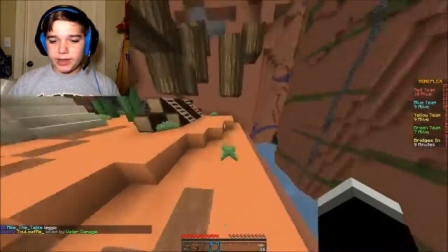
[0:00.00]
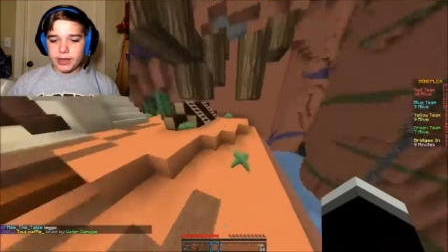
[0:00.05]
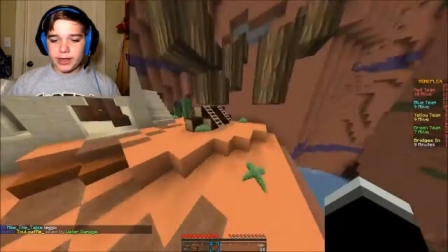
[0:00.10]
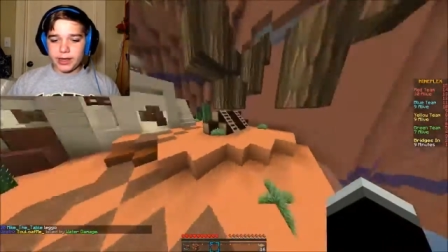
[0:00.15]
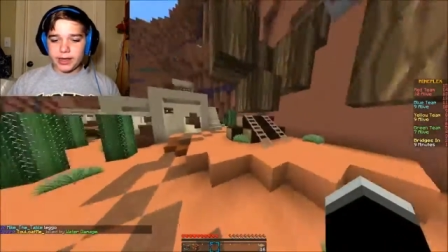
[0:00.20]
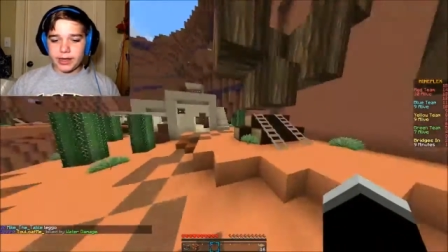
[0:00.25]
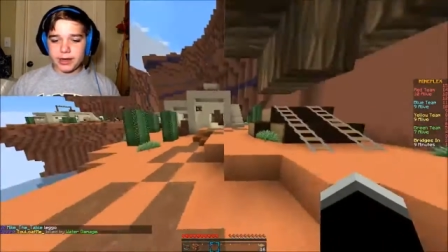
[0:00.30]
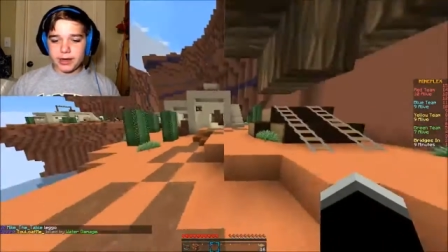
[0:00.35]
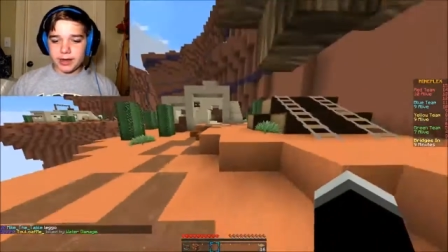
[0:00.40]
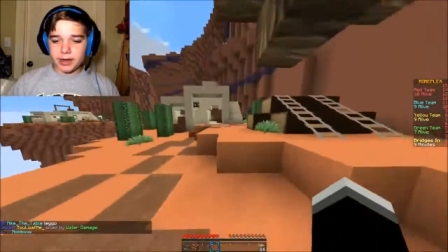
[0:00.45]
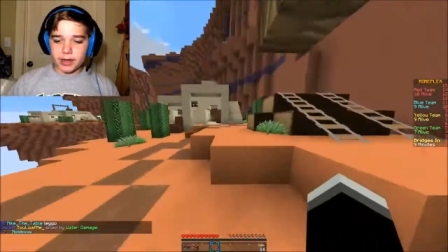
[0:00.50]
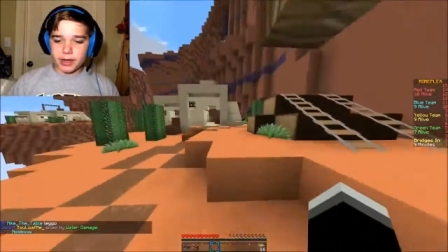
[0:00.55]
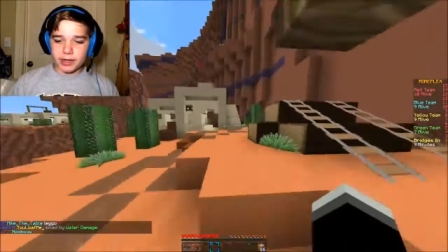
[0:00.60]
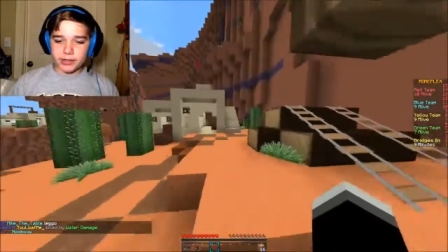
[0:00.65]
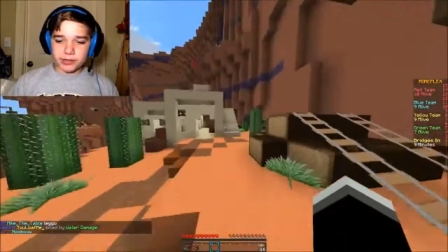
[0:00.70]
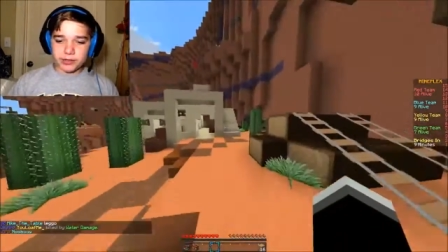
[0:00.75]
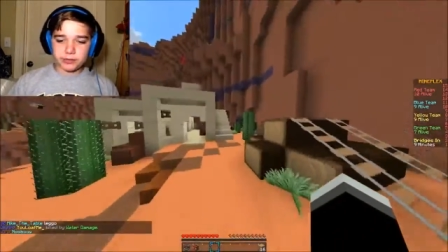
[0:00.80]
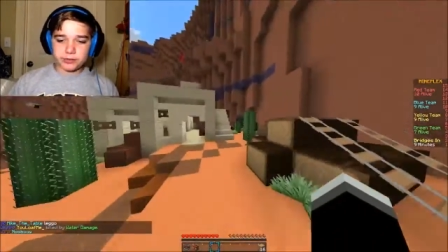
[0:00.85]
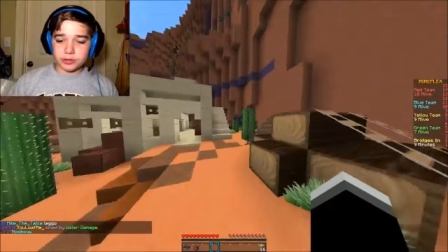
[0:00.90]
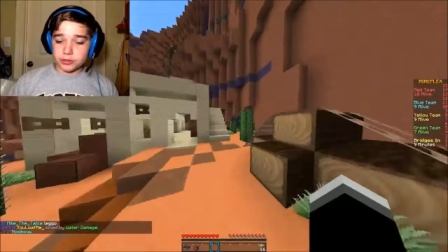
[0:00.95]
and uh,
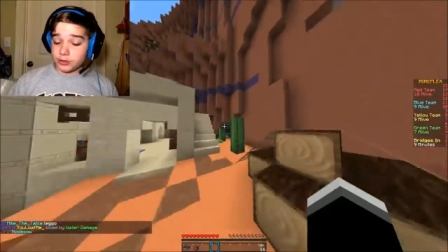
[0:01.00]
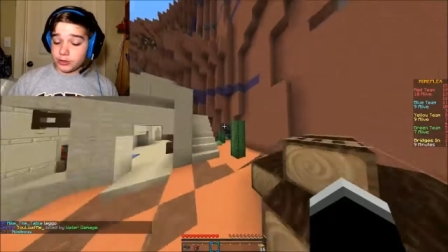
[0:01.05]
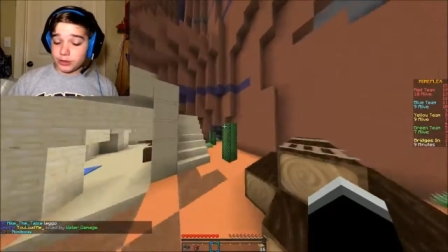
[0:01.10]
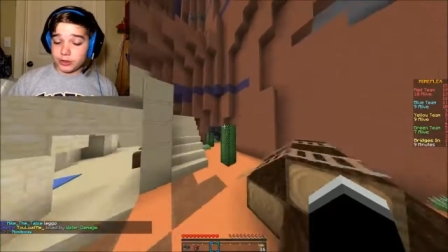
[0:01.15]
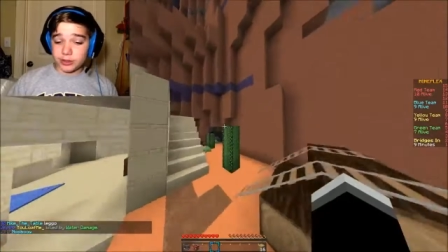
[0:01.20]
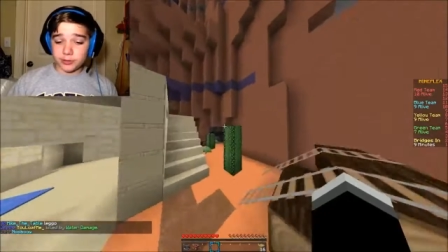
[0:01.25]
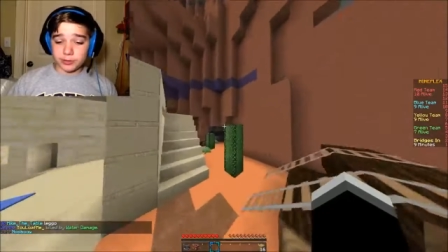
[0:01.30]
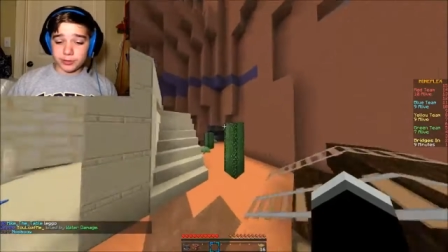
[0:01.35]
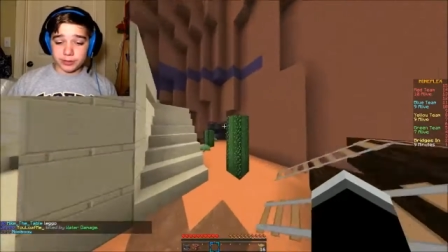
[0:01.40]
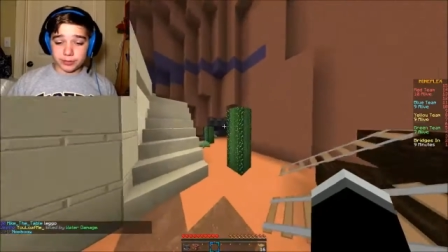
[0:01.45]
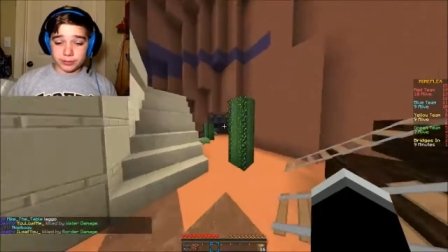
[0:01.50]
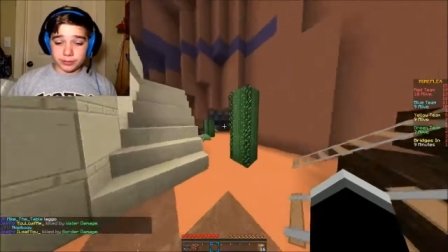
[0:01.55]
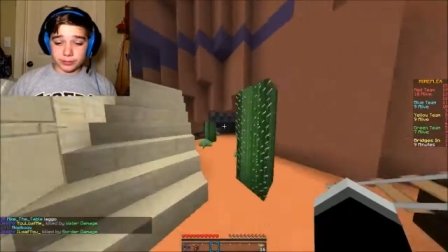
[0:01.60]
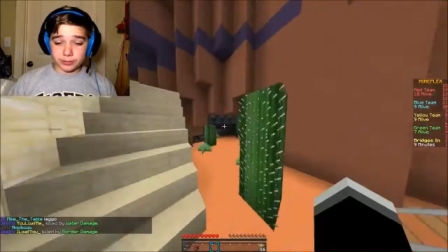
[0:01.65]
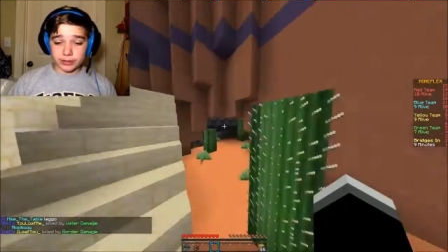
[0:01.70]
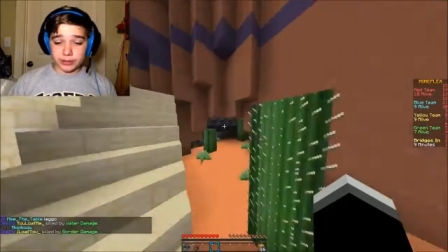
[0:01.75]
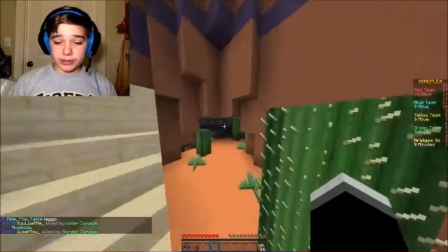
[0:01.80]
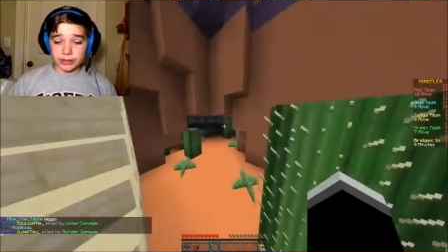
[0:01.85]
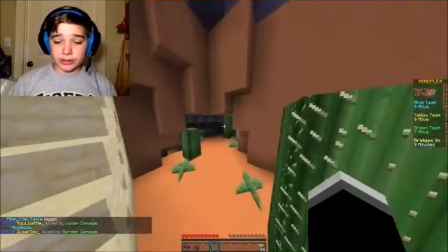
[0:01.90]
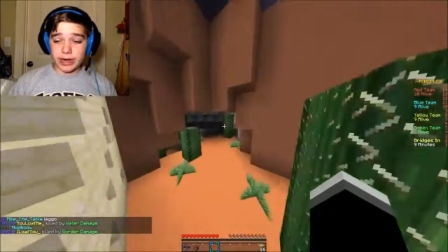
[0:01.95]
you, you kill people.
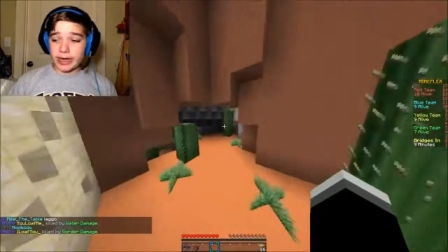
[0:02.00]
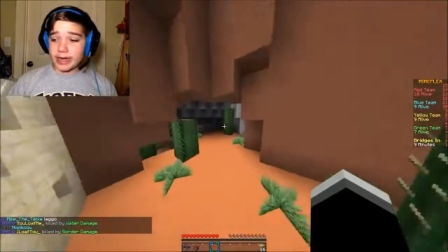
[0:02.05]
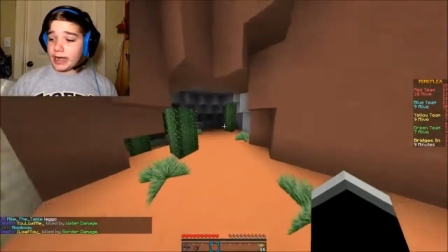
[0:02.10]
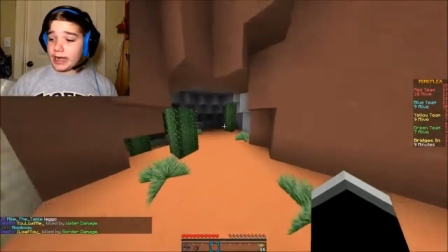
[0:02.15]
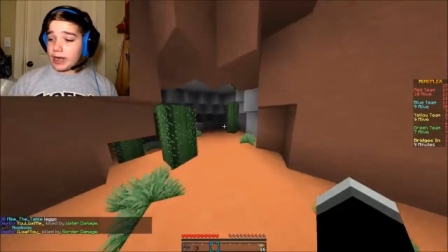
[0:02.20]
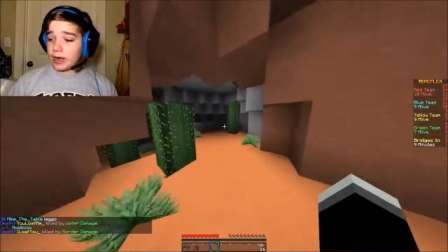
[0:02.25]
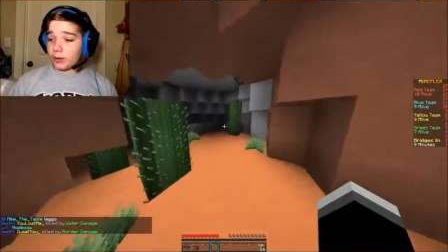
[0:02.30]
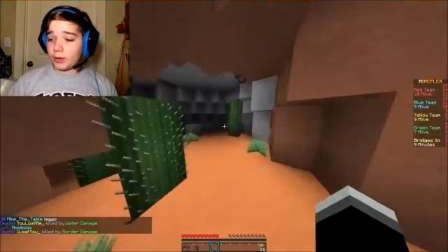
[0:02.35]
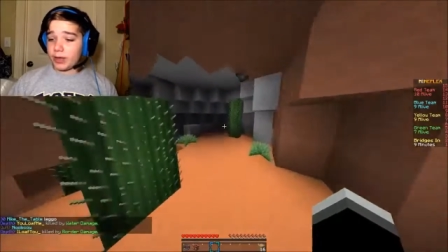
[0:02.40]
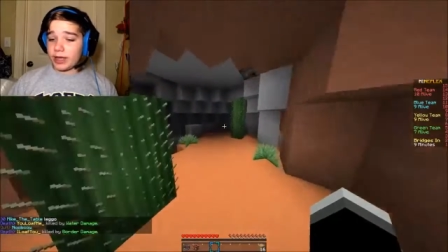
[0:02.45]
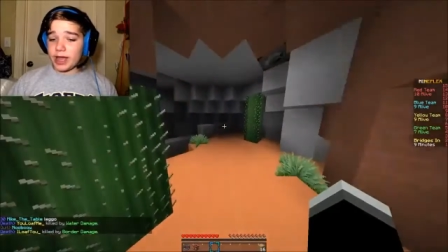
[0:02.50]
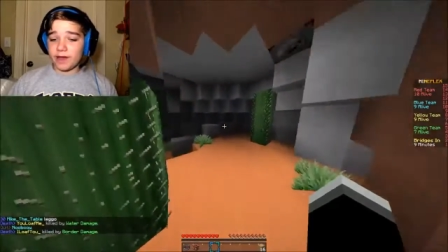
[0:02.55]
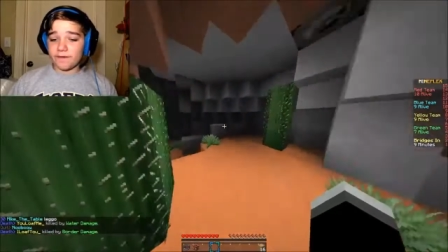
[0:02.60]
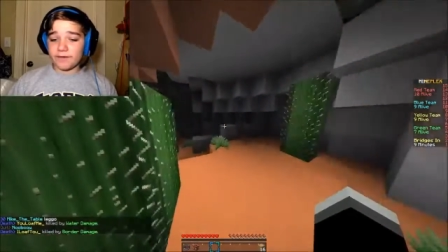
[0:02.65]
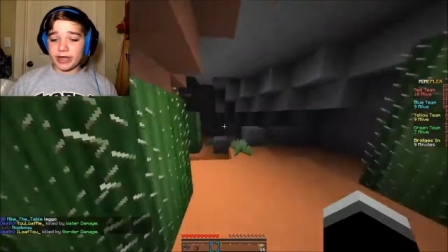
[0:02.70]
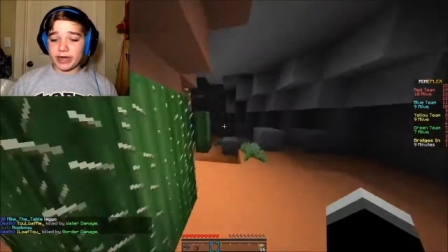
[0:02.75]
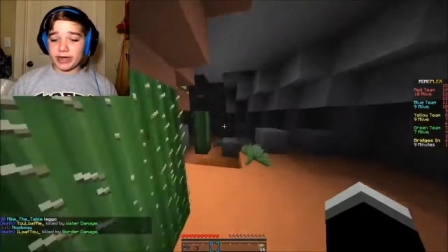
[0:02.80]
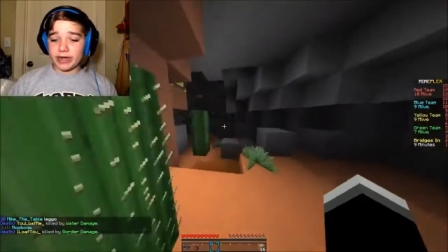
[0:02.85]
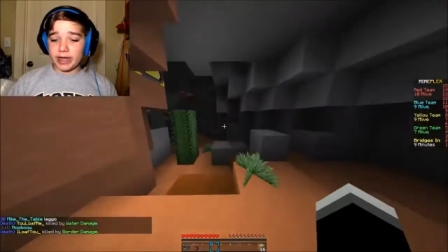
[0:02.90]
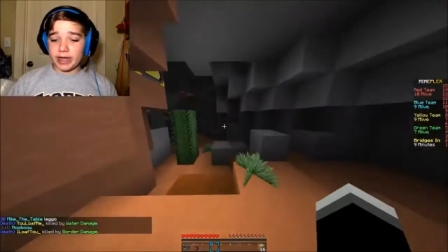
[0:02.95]
But right now, we have
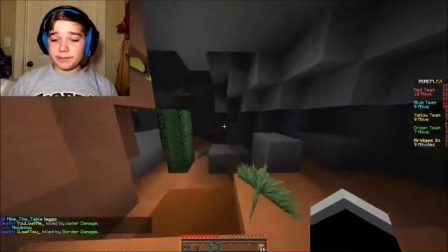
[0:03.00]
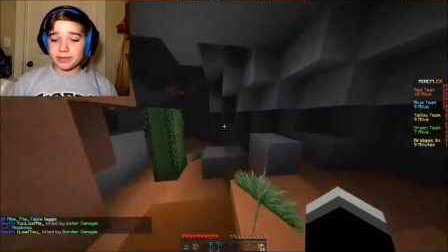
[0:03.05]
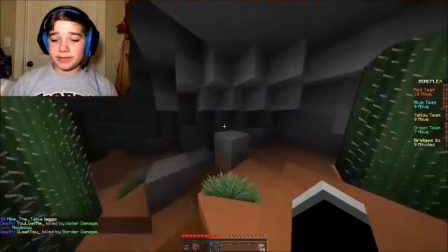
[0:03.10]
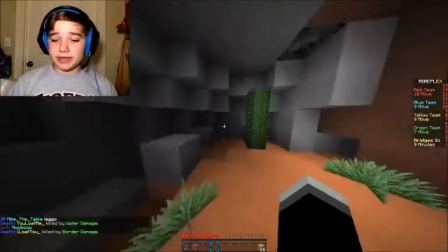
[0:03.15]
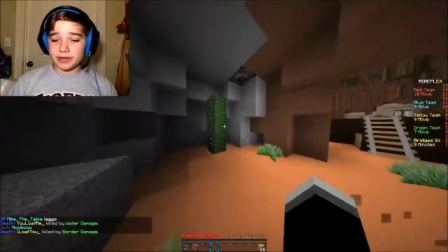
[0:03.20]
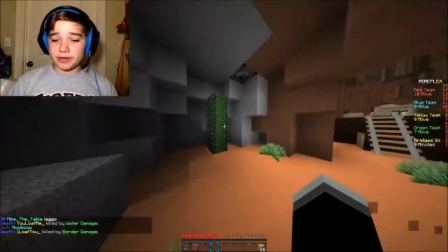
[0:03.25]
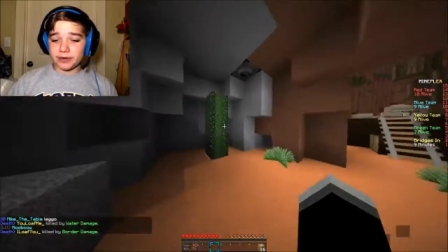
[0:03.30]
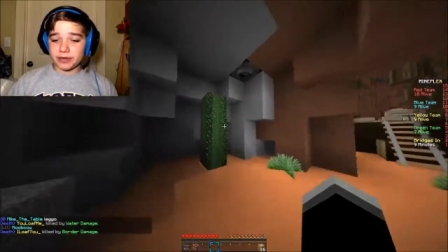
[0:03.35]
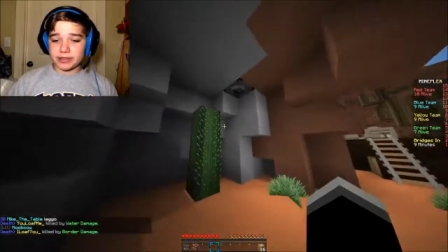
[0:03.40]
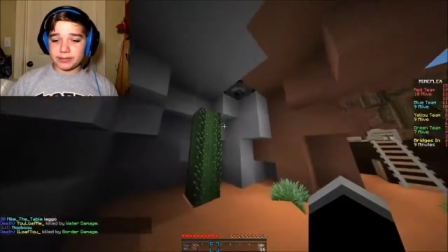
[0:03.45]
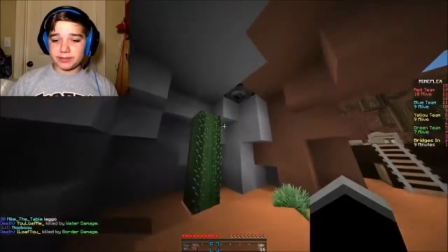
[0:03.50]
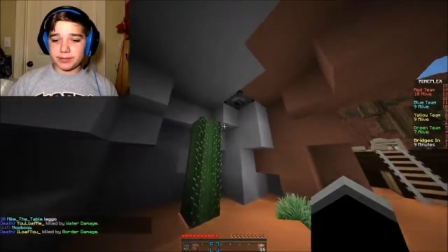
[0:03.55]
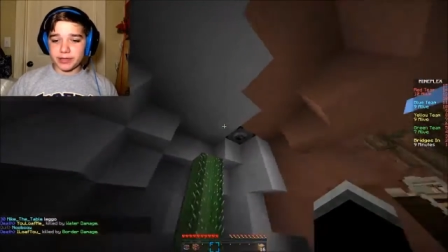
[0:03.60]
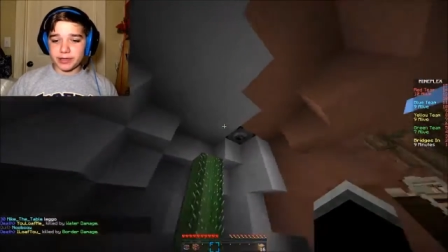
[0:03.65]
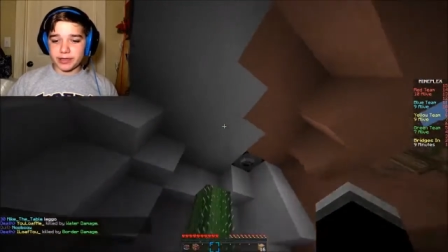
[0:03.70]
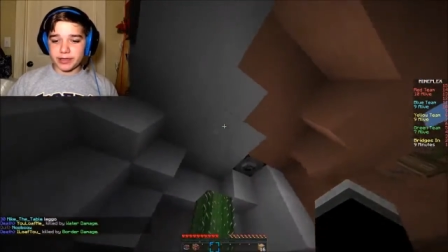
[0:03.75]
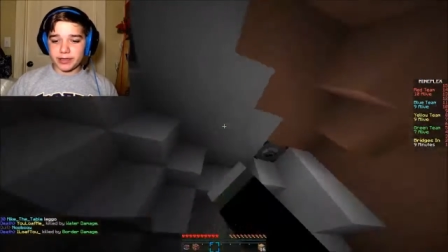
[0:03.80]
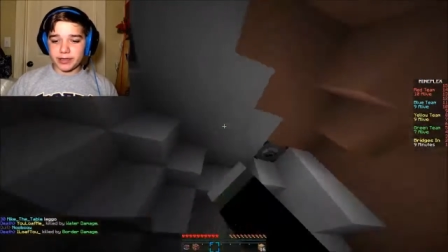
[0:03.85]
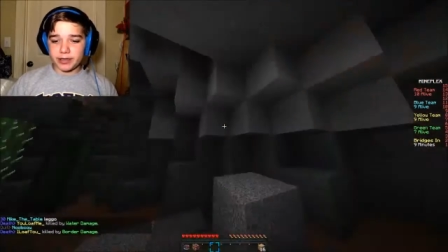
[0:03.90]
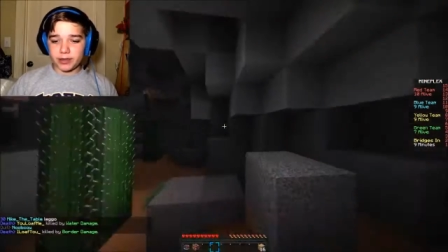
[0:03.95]
a 9-minute grace
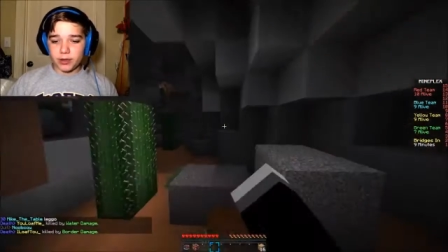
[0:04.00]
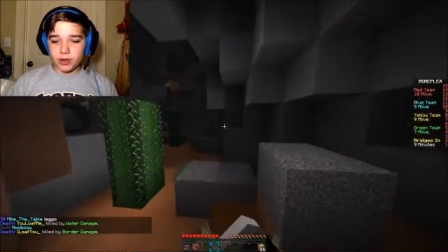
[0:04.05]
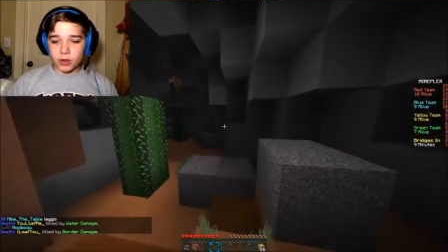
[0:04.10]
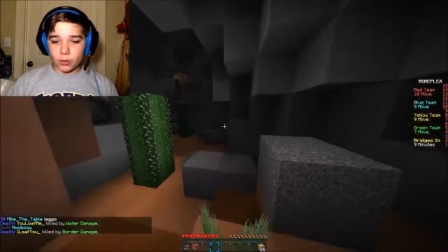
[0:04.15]
period.